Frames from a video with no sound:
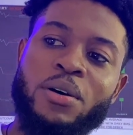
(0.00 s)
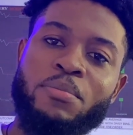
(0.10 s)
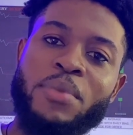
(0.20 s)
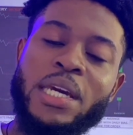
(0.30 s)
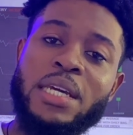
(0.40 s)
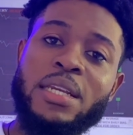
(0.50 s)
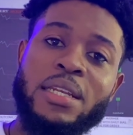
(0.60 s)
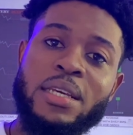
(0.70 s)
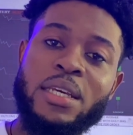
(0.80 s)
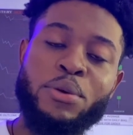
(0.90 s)
making
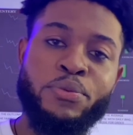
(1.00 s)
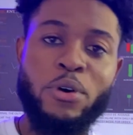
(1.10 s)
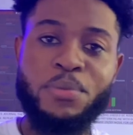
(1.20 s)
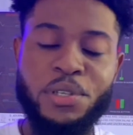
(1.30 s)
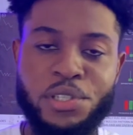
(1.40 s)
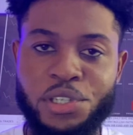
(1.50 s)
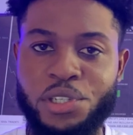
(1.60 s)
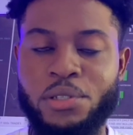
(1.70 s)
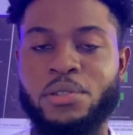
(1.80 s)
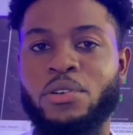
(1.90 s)
the informed
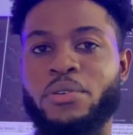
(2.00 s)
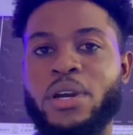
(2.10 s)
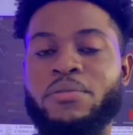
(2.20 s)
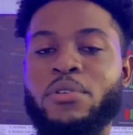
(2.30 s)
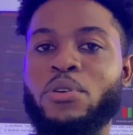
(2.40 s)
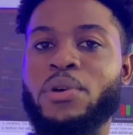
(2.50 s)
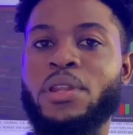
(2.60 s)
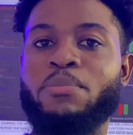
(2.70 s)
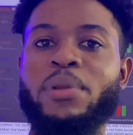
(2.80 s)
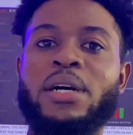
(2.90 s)
decision? All right, following
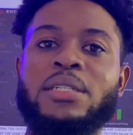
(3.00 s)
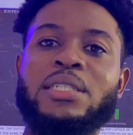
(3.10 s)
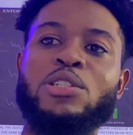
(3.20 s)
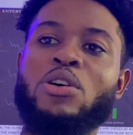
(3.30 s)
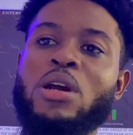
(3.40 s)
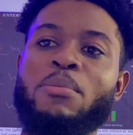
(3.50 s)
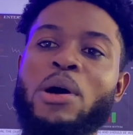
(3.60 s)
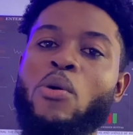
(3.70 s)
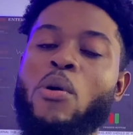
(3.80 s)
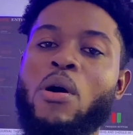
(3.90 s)
the plans. It's not
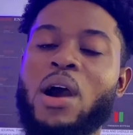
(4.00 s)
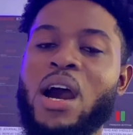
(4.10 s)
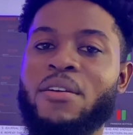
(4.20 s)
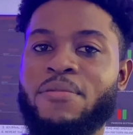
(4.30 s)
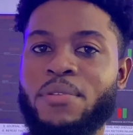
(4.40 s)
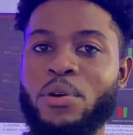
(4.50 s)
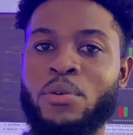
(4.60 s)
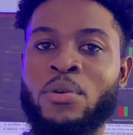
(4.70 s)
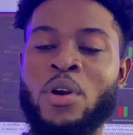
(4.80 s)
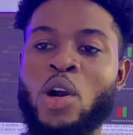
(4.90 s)
about how I
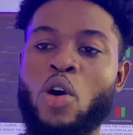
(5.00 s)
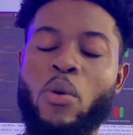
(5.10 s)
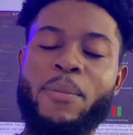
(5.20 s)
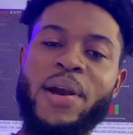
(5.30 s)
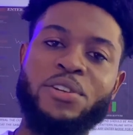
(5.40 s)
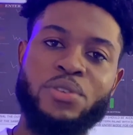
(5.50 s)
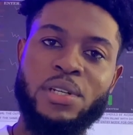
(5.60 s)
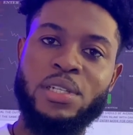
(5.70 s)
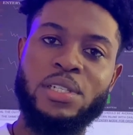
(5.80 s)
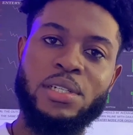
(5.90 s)
feel or what my
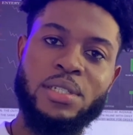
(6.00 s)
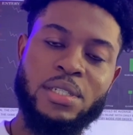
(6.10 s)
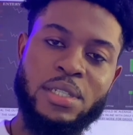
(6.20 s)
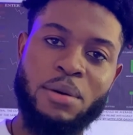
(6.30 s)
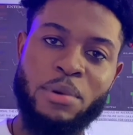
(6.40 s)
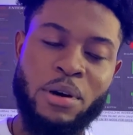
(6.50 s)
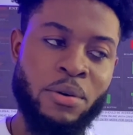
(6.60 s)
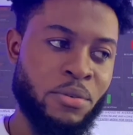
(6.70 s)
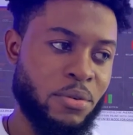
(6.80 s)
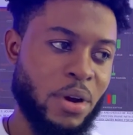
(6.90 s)
strategy is. It's
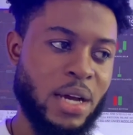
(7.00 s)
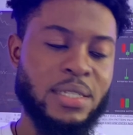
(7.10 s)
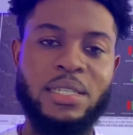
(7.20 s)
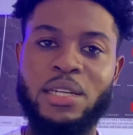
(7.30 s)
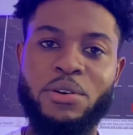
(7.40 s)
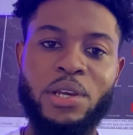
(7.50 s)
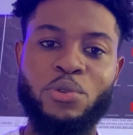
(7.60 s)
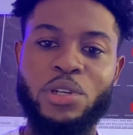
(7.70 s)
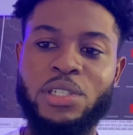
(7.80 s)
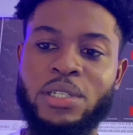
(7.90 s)
about asking the right
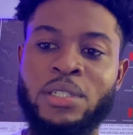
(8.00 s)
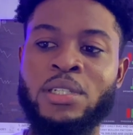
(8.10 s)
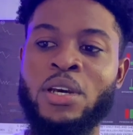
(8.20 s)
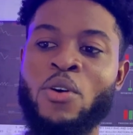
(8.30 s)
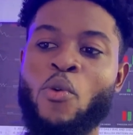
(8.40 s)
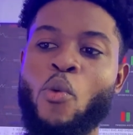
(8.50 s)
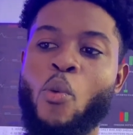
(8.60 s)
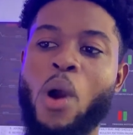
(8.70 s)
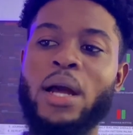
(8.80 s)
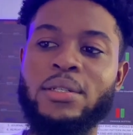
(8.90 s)
questions
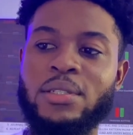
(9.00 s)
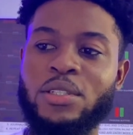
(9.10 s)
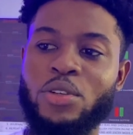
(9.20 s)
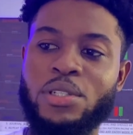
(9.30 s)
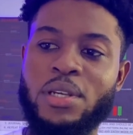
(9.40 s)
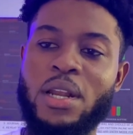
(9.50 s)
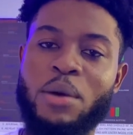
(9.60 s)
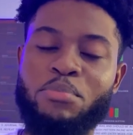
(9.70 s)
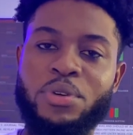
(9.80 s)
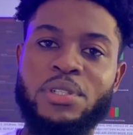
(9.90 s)
once your
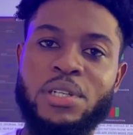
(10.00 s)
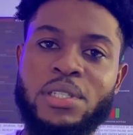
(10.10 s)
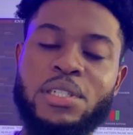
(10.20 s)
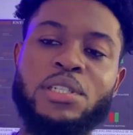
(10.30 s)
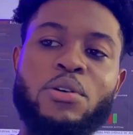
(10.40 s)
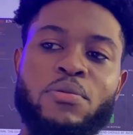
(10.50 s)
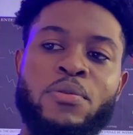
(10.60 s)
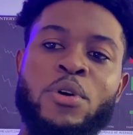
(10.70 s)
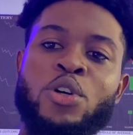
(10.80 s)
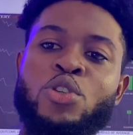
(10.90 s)
setup presents itself.
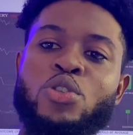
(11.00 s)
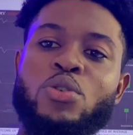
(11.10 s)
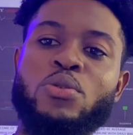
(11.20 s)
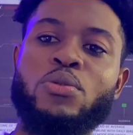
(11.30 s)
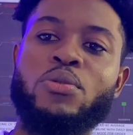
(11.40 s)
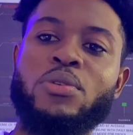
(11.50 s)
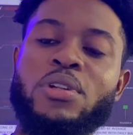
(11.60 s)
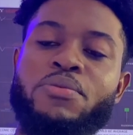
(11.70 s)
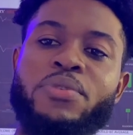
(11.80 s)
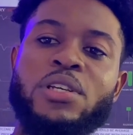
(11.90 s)
So
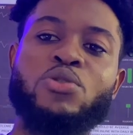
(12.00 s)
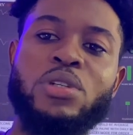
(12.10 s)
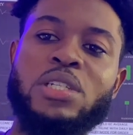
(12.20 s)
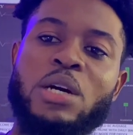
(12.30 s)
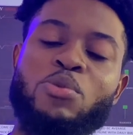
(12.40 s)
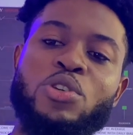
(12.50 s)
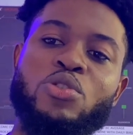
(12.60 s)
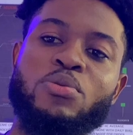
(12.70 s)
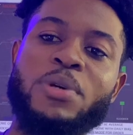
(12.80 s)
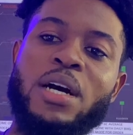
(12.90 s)
the first question I'm going
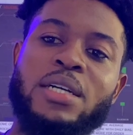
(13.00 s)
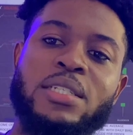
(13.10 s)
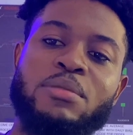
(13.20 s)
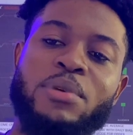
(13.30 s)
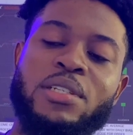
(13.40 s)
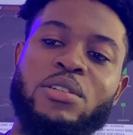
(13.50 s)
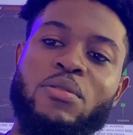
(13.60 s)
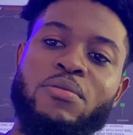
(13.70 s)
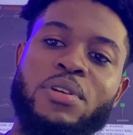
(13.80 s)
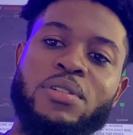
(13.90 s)
to be asking
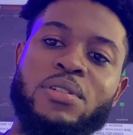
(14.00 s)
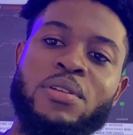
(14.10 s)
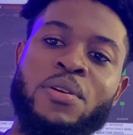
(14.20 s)
myself is,